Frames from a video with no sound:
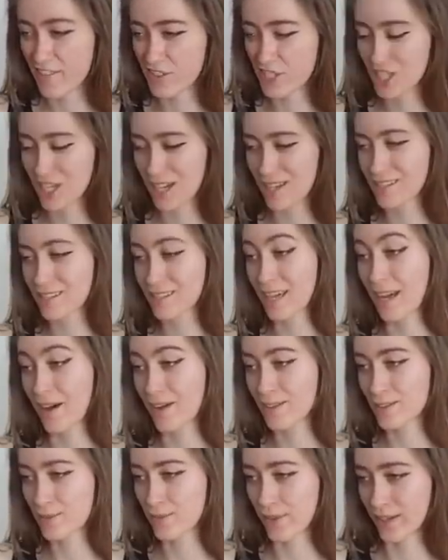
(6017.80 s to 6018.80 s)
if chess
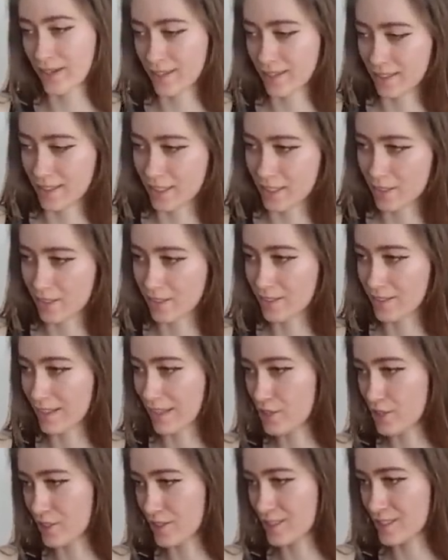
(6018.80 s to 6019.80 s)
counts, fucking League of
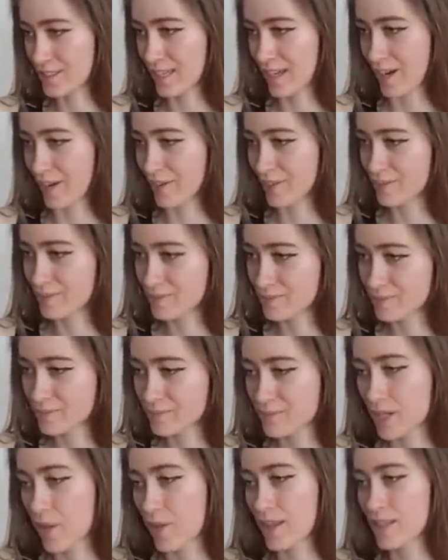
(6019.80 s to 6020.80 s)
Legends count.
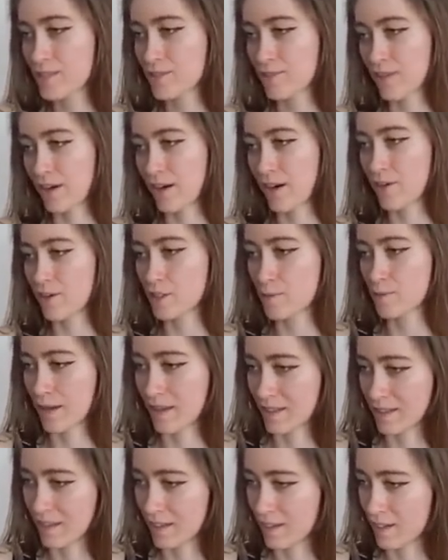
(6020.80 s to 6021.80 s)
Oh, that's fair. I
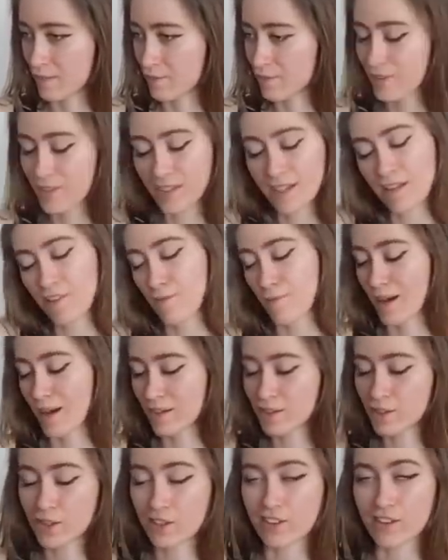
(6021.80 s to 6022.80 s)
respect that. I'm fit. Never
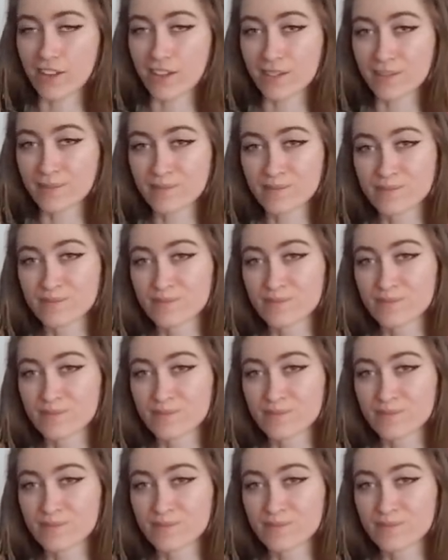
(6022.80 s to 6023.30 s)
mind. Do you think?